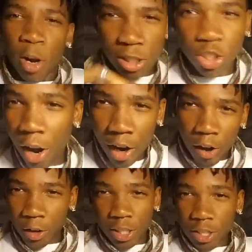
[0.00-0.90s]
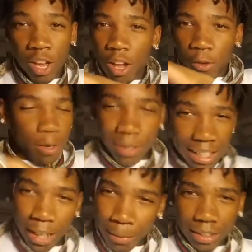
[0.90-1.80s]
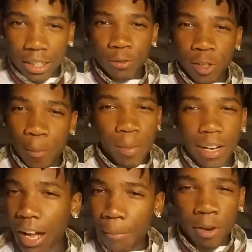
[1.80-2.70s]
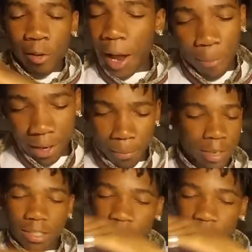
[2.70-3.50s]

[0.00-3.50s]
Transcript: gonna start off, cause we been thinking about this for a minute. I've been rapping, I've been